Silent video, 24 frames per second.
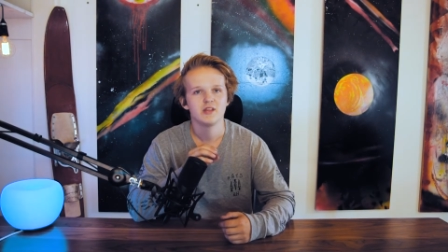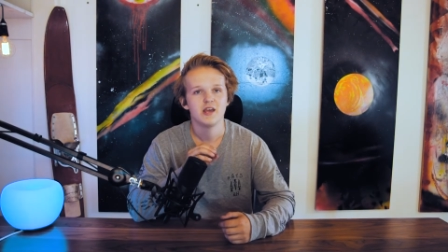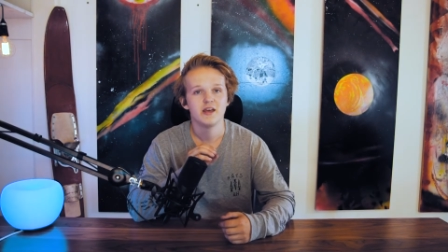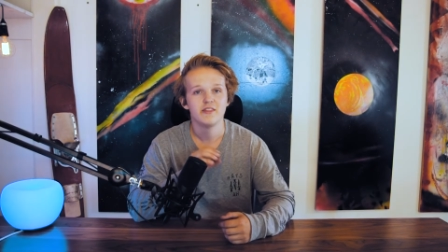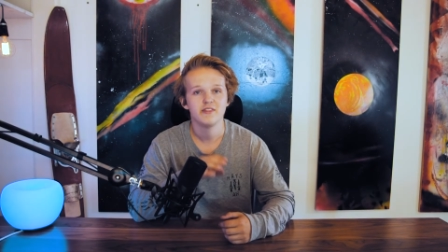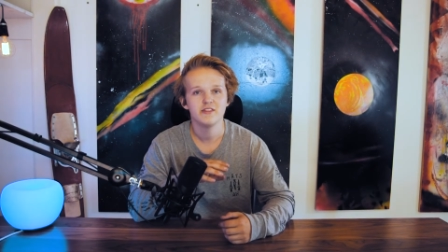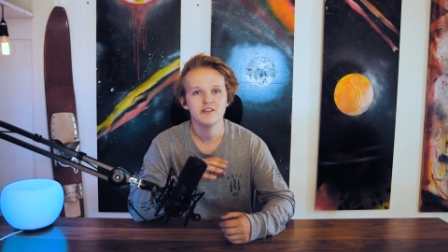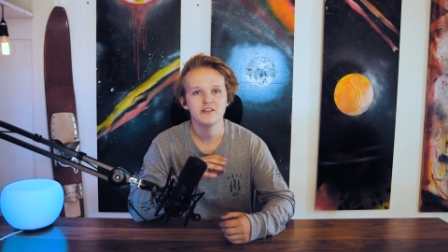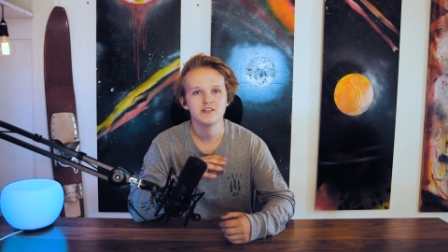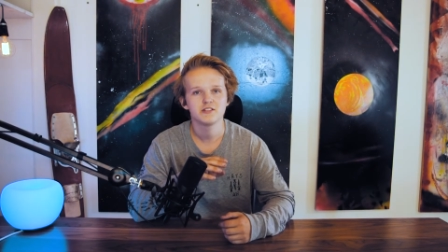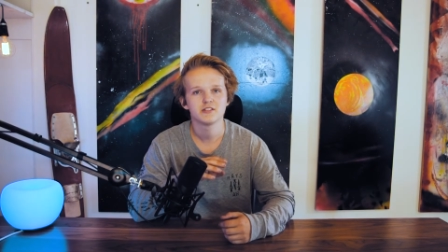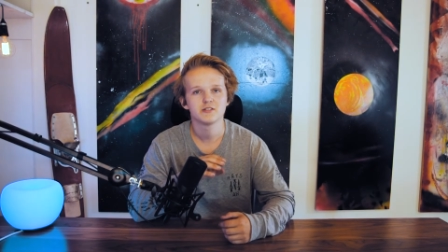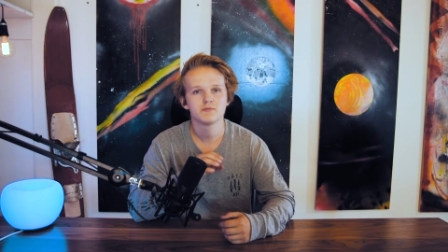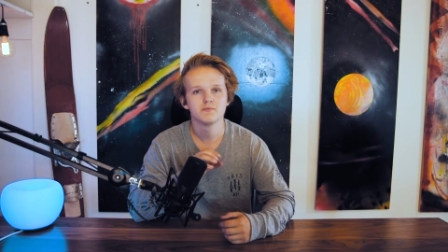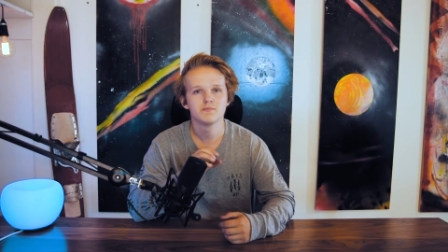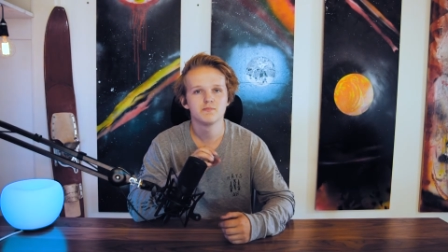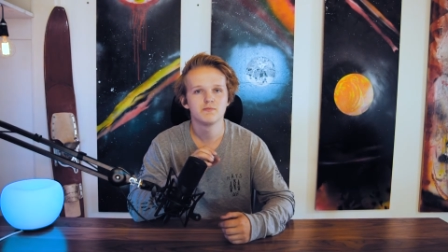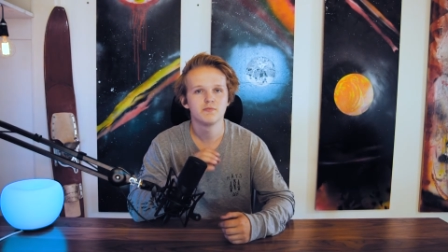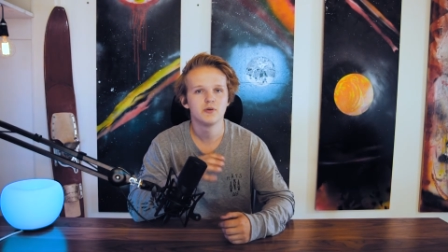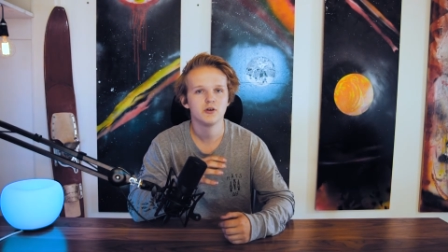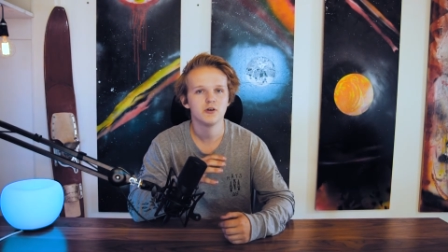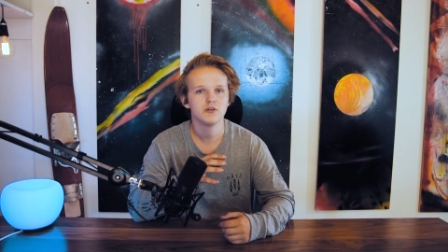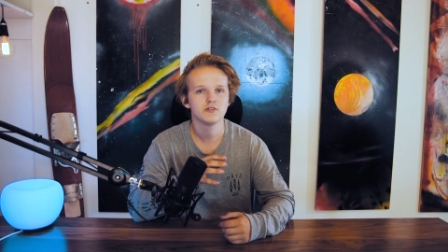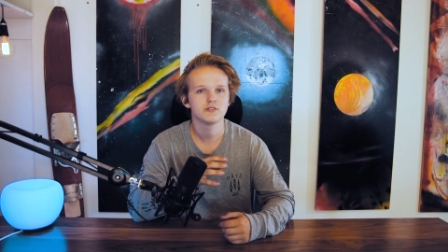And this
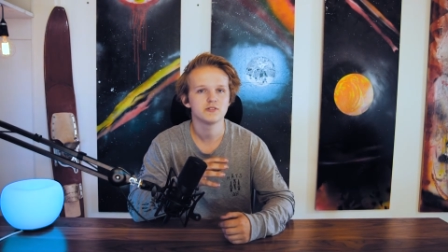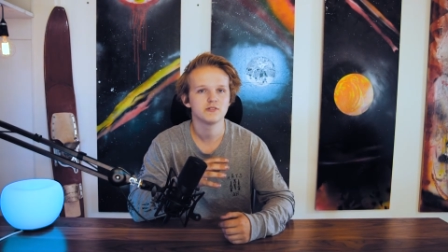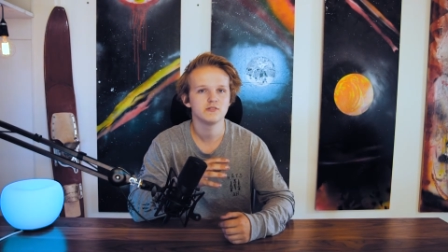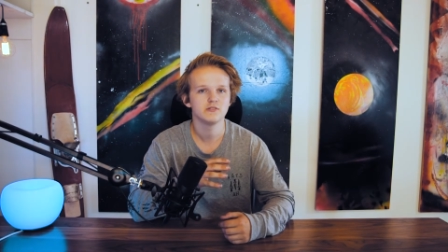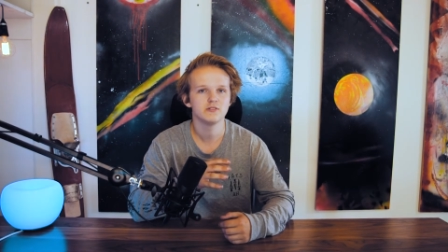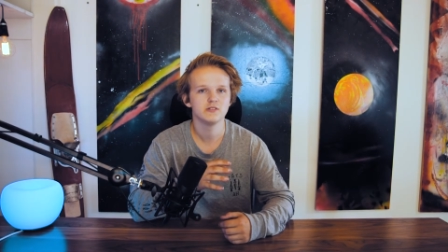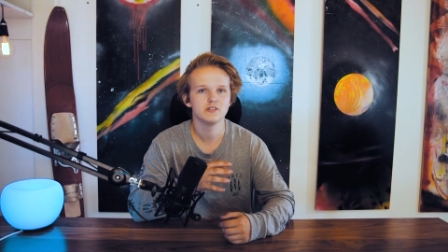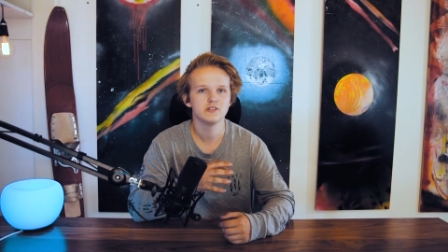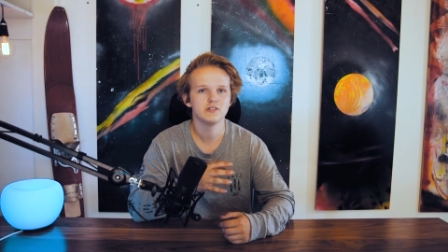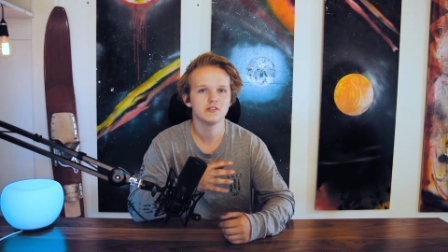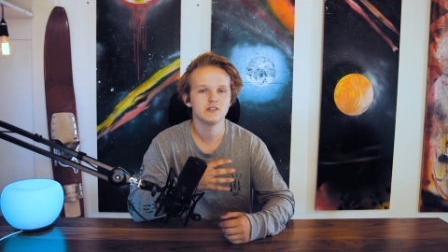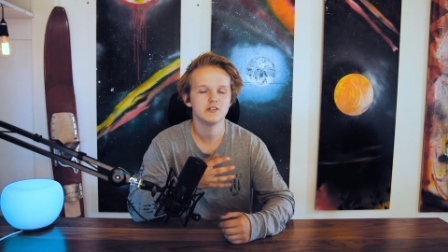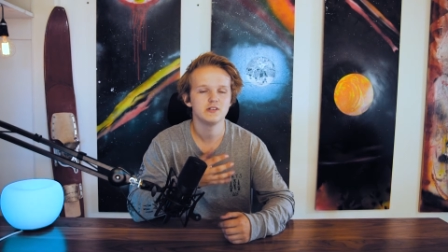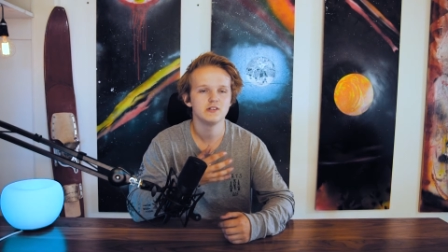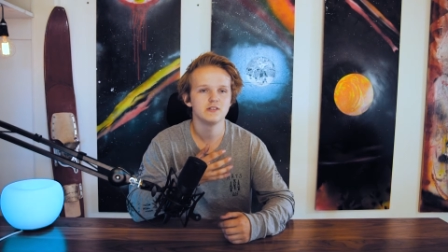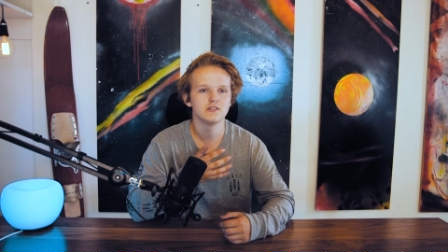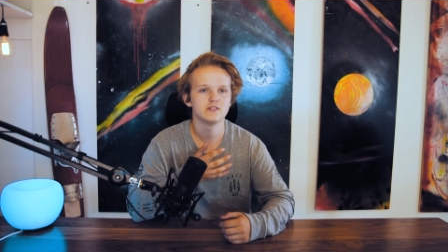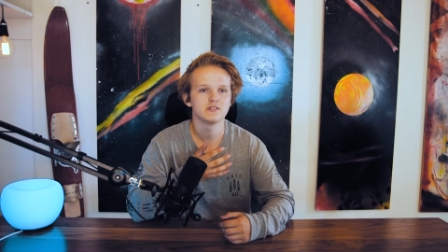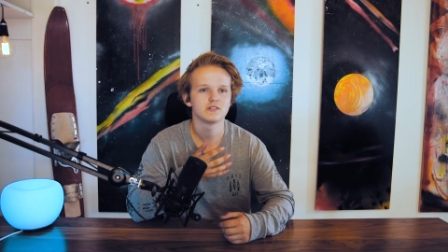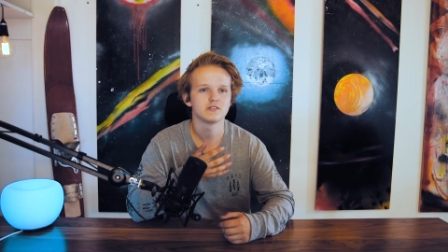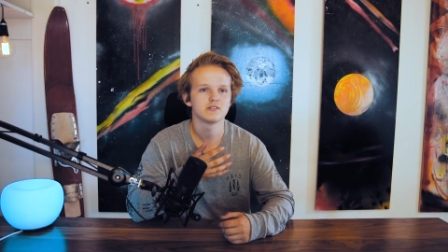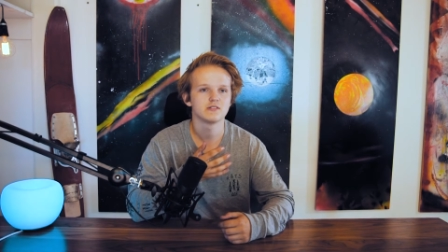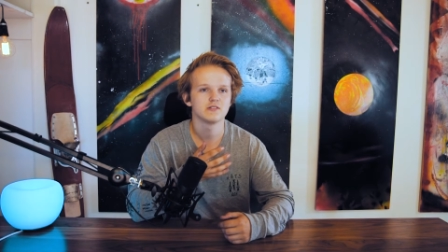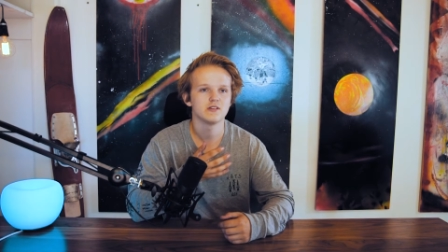personally
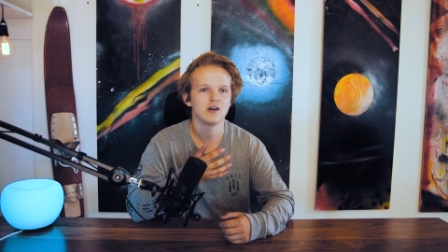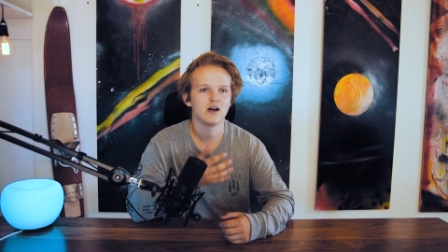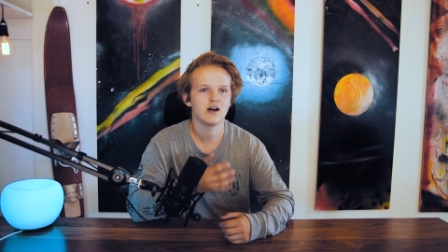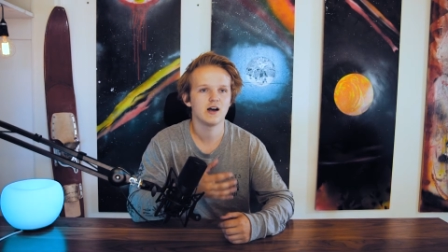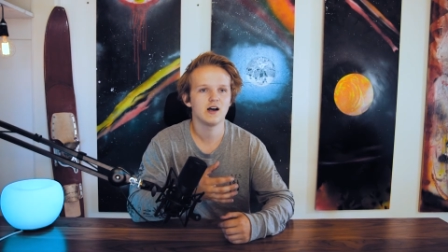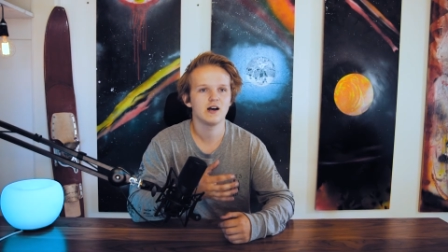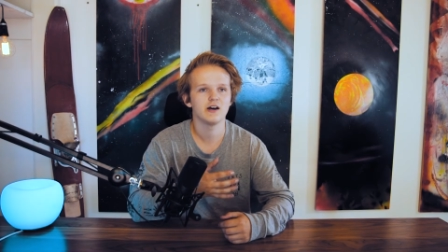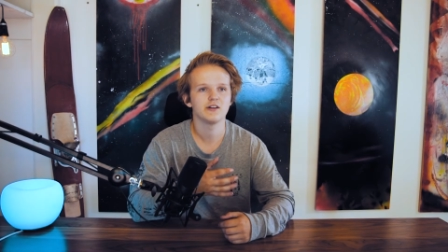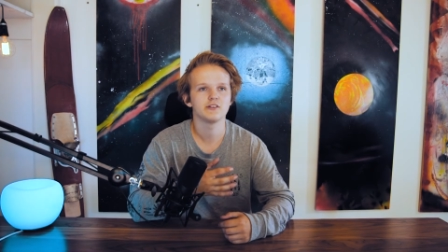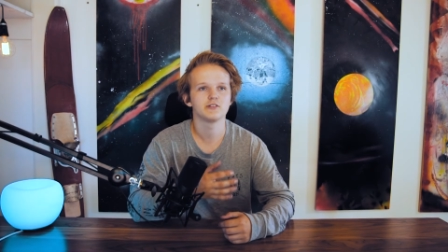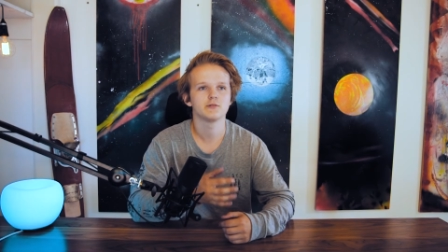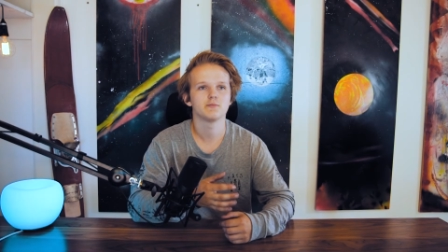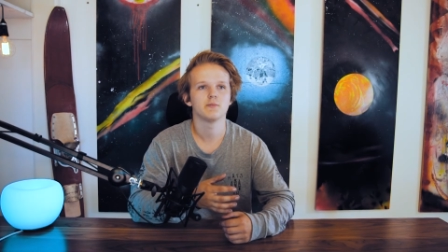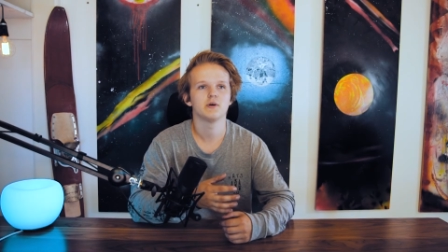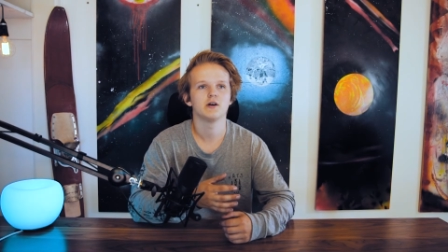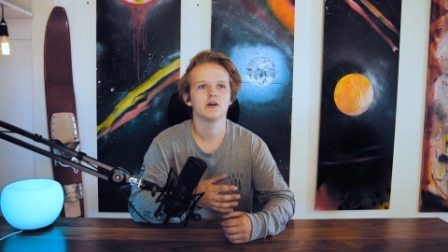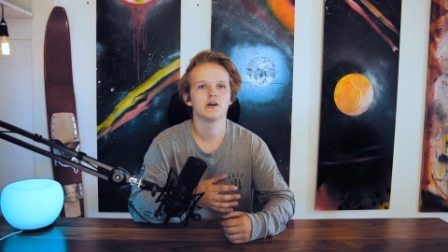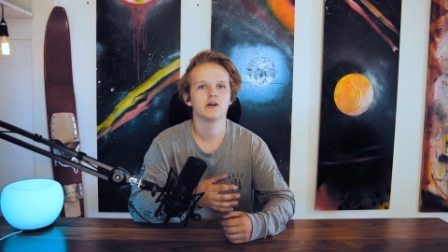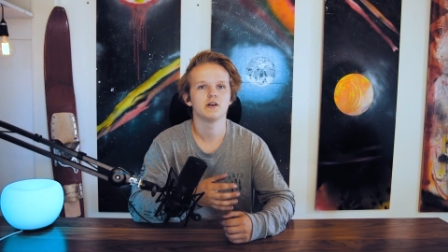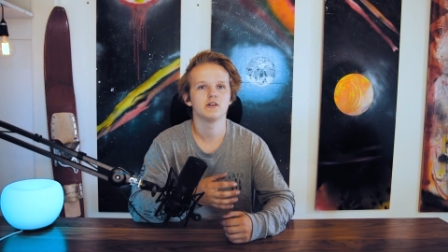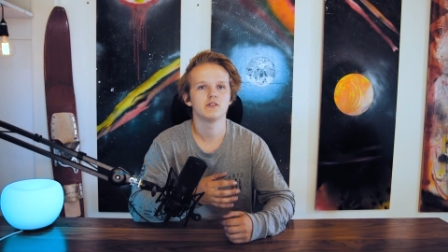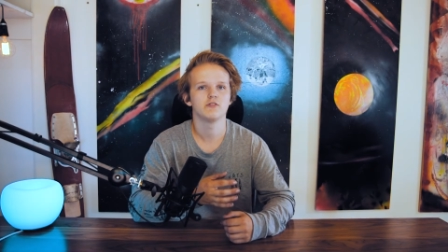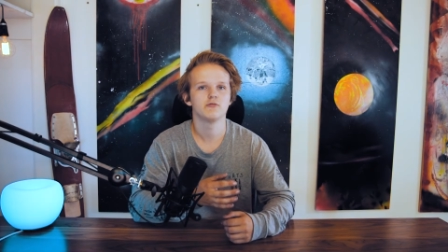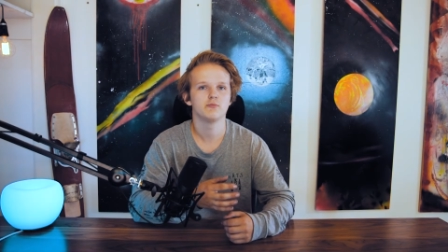is the hardest
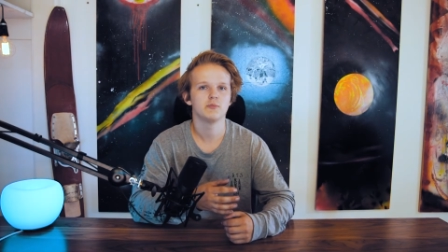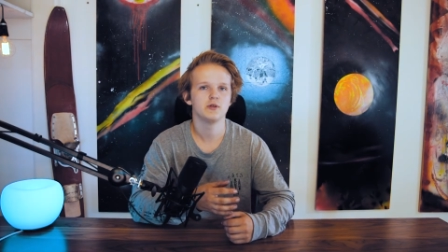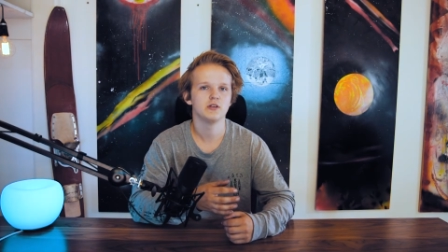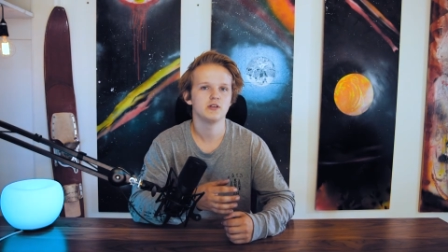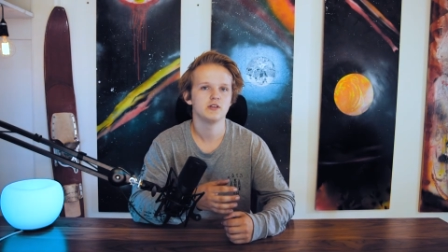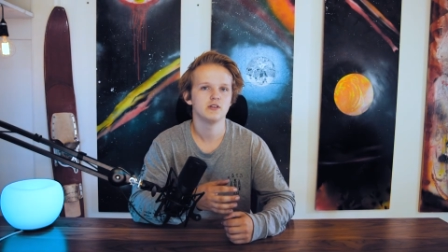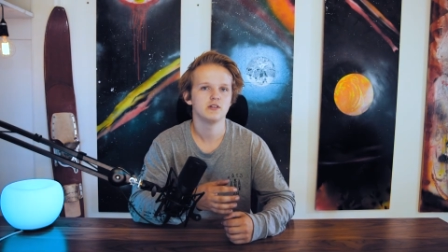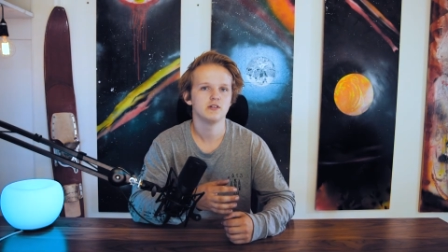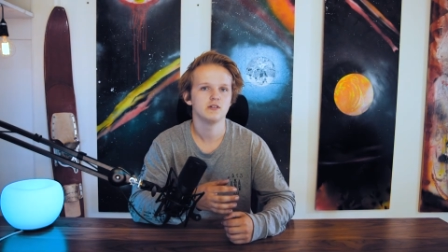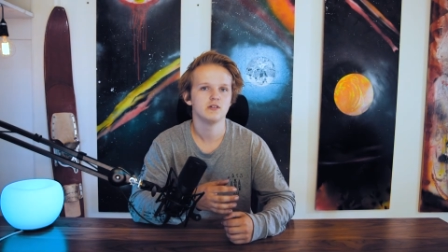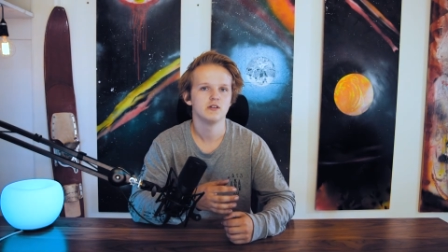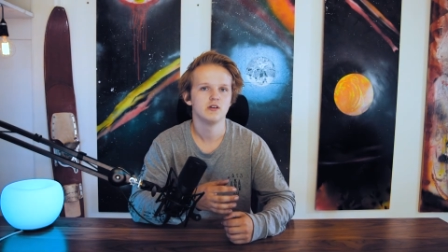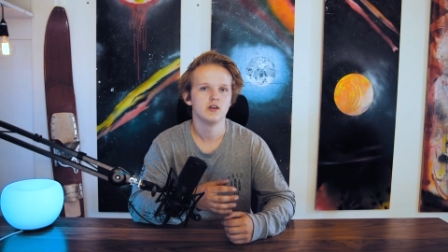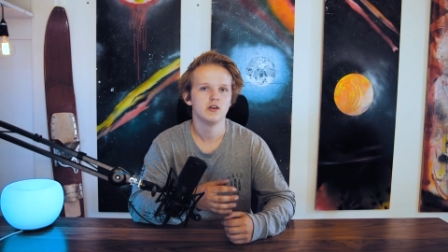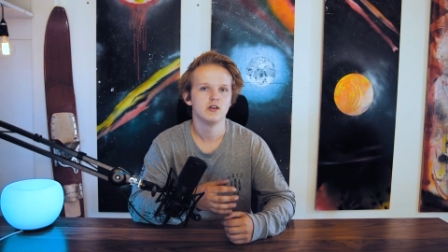part of being